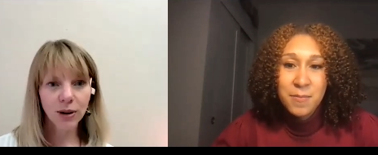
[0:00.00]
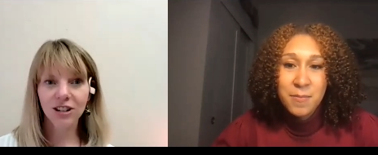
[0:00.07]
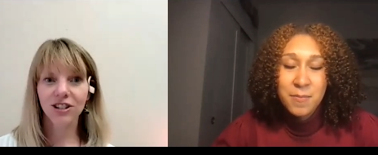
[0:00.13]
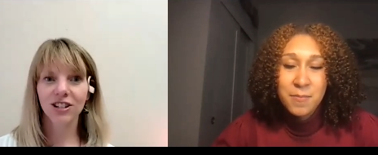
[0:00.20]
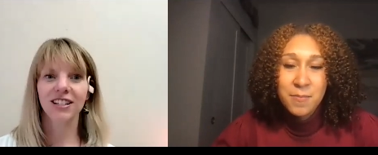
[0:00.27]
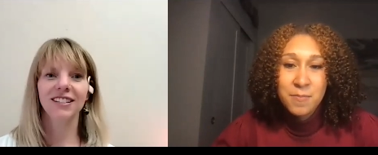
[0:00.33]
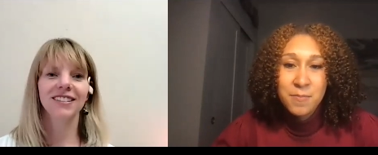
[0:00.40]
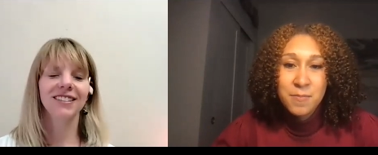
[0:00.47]

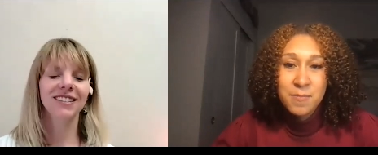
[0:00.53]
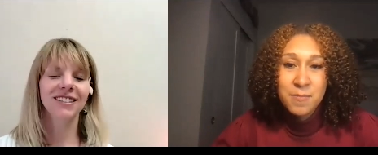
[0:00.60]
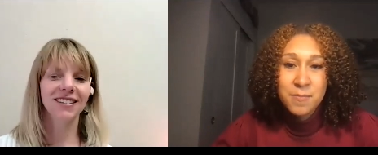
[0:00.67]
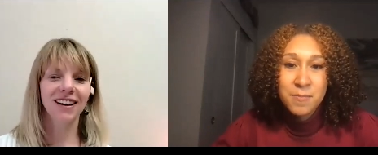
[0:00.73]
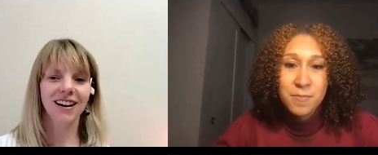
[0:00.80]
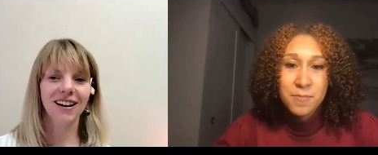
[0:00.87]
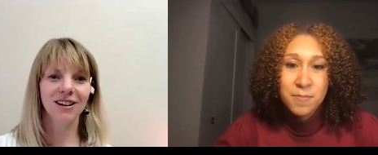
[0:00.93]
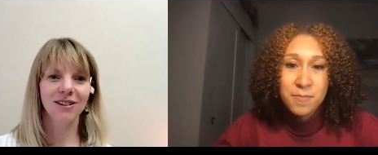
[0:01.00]
Speaker 1: questions
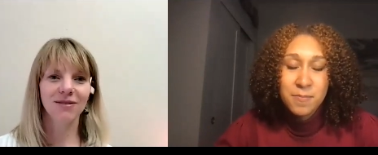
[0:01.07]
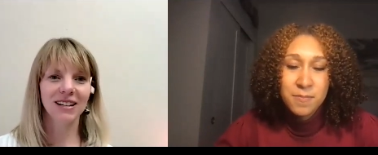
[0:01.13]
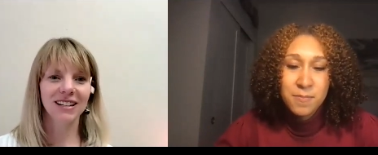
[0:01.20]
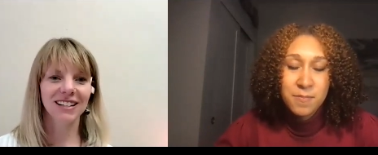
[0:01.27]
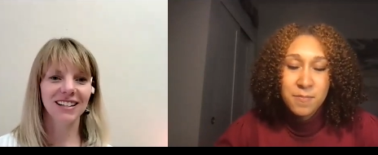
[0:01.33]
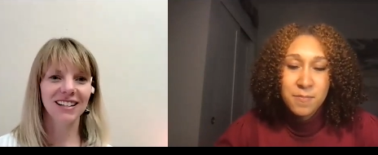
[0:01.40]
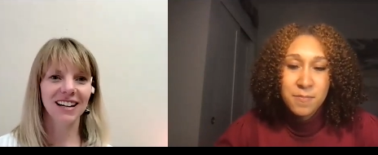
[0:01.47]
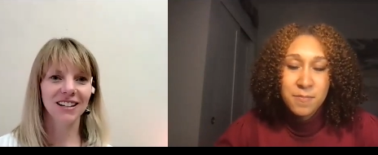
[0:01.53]
um,
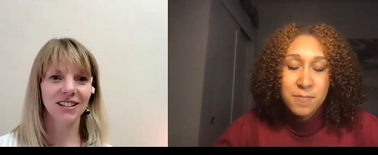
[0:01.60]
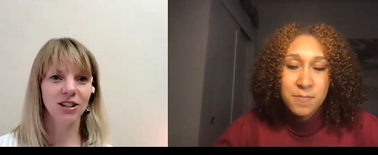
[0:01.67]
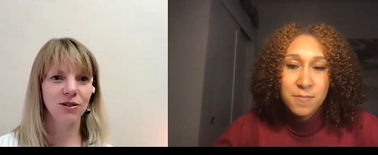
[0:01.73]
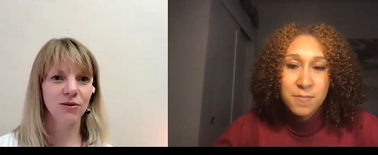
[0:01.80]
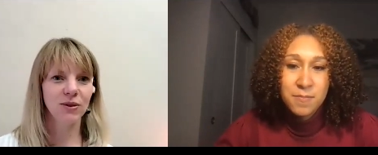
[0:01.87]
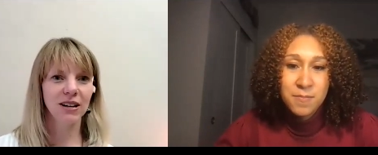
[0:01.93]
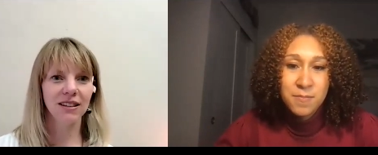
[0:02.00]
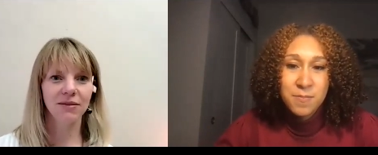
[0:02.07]
and
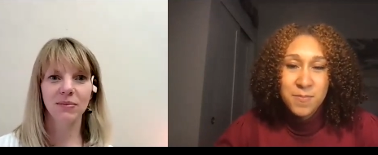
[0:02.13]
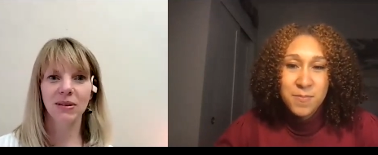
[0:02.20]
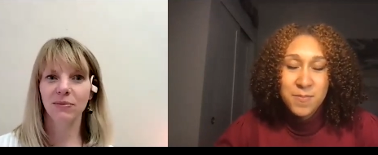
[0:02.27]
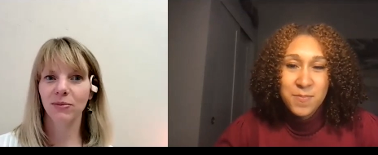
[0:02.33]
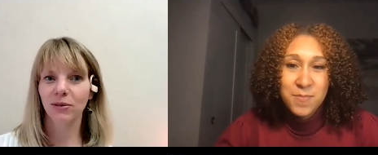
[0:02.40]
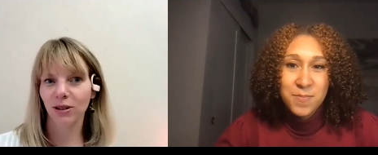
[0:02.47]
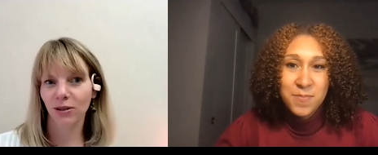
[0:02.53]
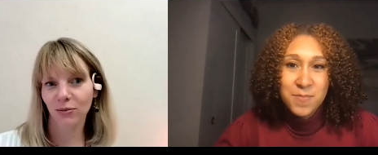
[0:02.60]
connecting with
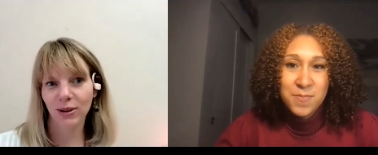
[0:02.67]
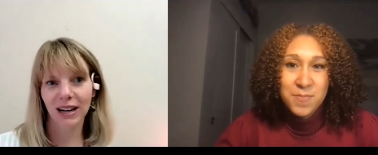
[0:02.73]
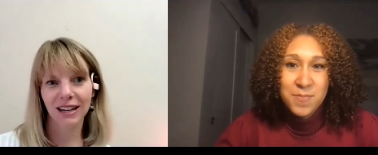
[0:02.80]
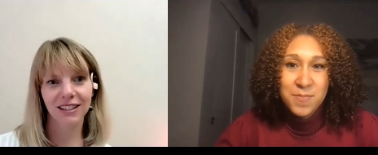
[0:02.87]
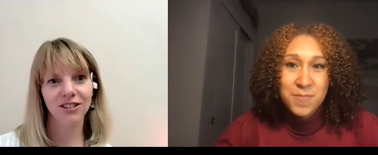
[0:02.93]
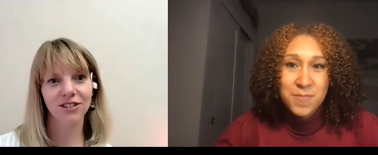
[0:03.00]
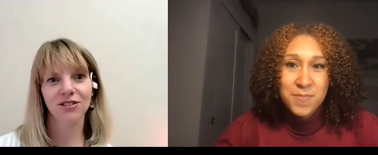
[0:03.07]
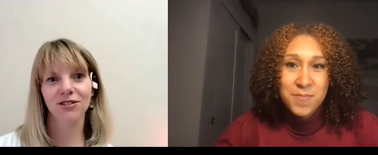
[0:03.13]
people and
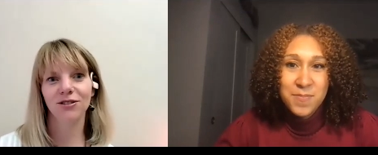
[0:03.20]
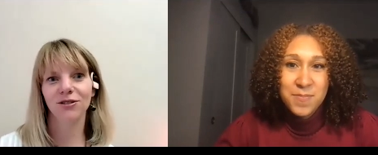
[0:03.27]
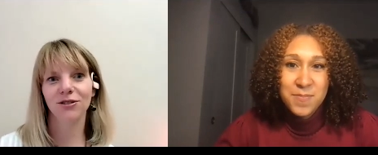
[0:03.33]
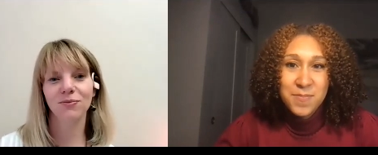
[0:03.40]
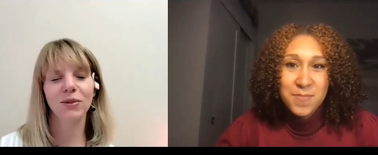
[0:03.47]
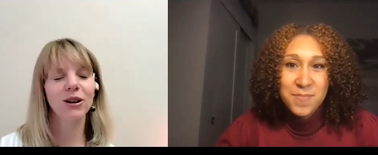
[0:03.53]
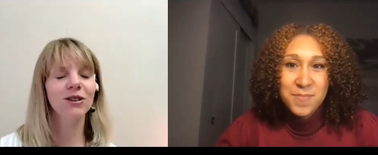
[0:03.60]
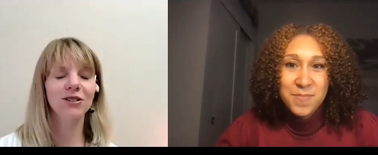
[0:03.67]
practitioners
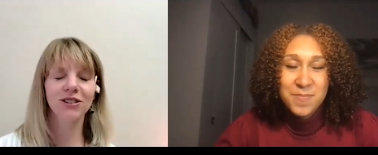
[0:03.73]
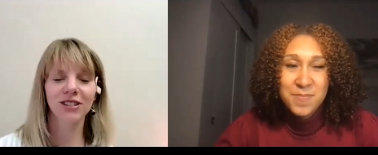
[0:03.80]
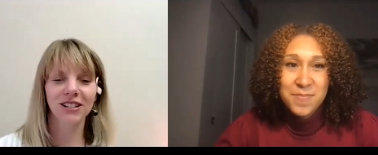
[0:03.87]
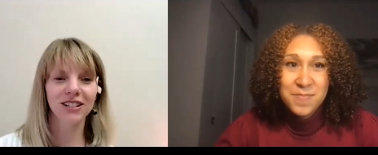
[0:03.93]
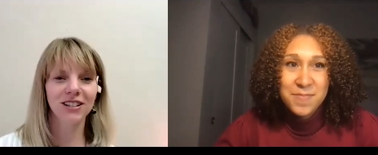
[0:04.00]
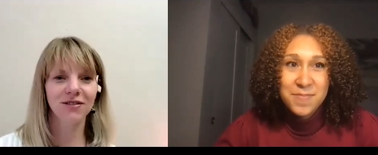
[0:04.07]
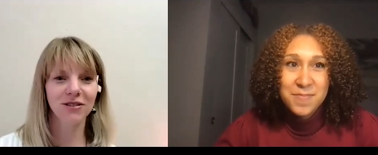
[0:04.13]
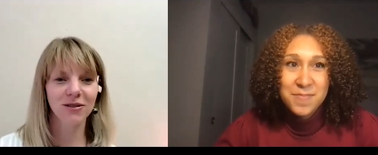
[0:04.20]
or partners
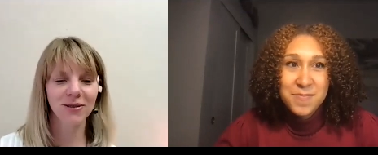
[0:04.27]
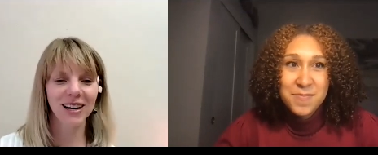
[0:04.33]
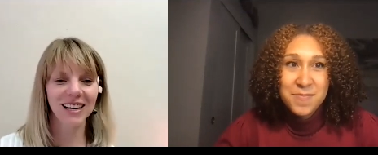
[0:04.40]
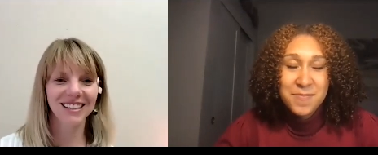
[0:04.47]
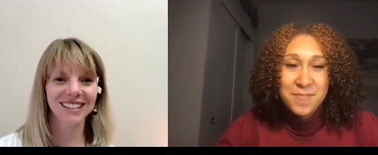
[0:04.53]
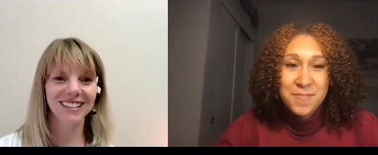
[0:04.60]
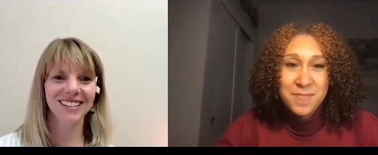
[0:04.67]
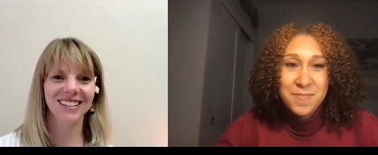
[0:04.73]
in different
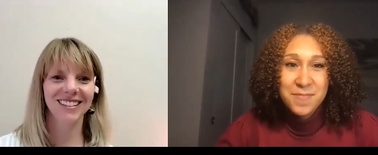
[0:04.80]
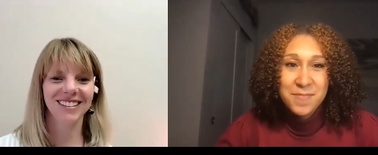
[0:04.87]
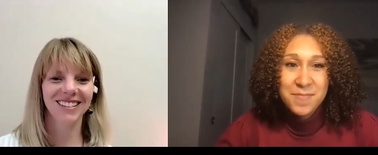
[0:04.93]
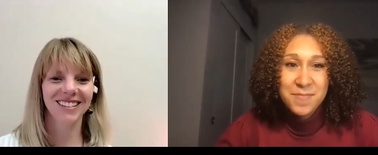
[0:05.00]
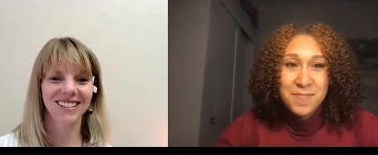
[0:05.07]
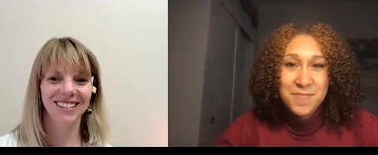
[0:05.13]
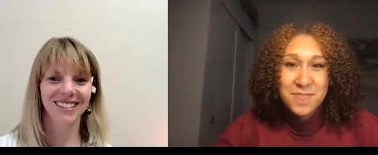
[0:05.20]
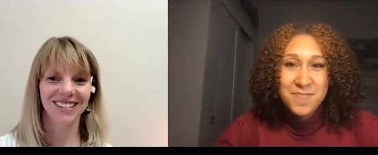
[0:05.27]
ways.
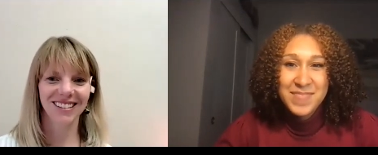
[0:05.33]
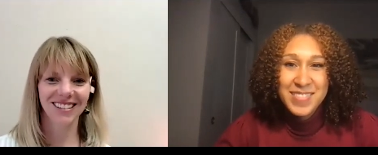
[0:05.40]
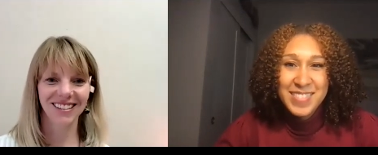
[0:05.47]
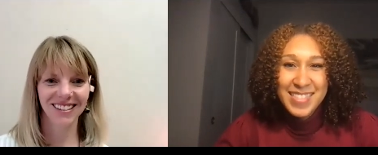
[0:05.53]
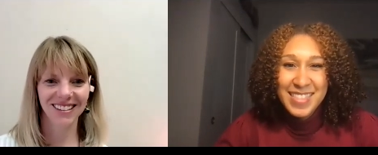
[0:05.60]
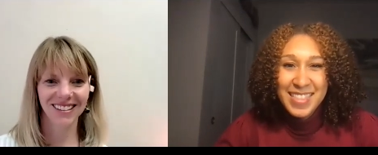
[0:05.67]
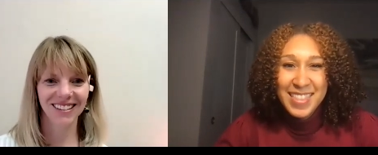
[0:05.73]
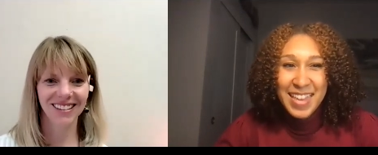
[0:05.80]

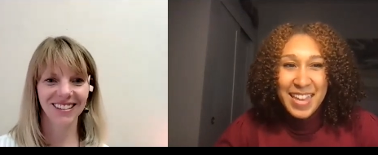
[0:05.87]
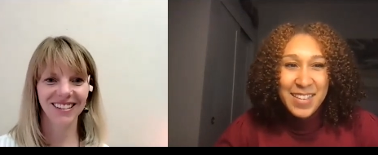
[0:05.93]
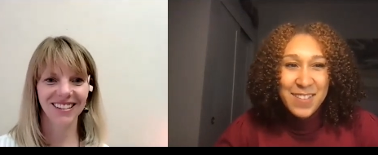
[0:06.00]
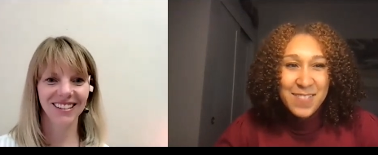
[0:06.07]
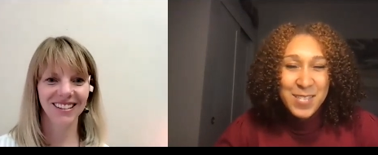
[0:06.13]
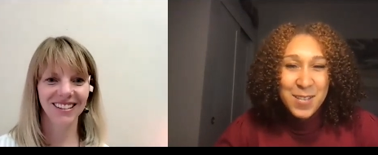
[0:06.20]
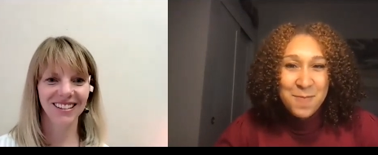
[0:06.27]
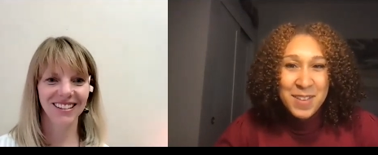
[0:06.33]
Speaker 2: Thank
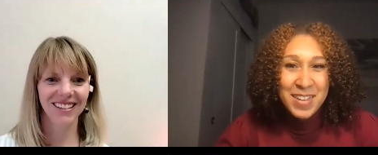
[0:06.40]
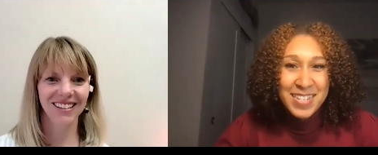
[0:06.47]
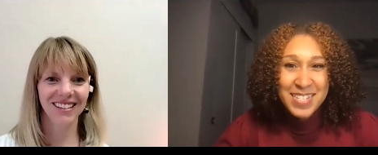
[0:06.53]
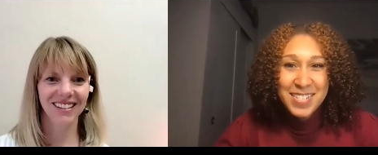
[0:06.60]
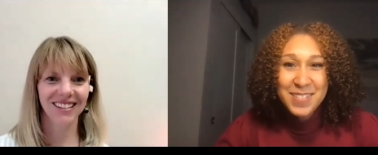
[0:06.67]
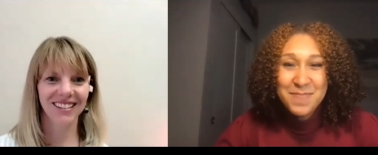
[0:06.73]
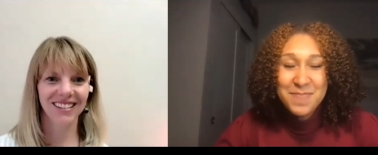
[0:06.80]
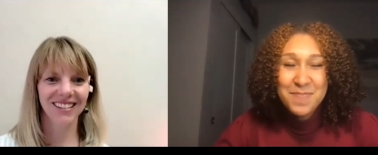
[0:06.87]
you so much.
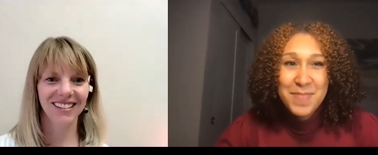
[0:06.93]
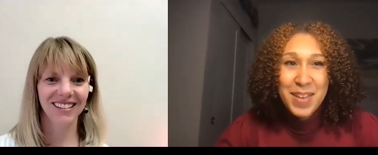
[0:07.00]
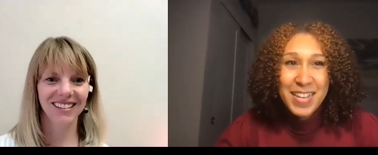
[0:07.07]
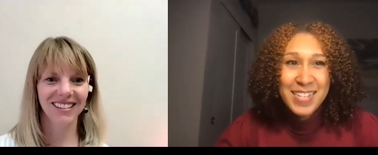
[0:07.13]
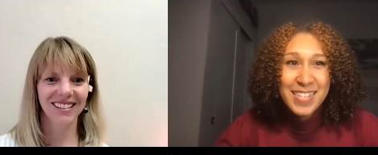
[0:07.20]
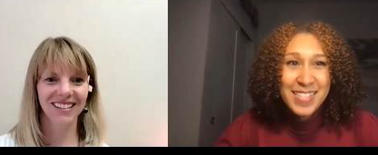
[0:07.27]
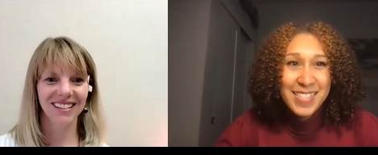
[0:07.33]
Bye.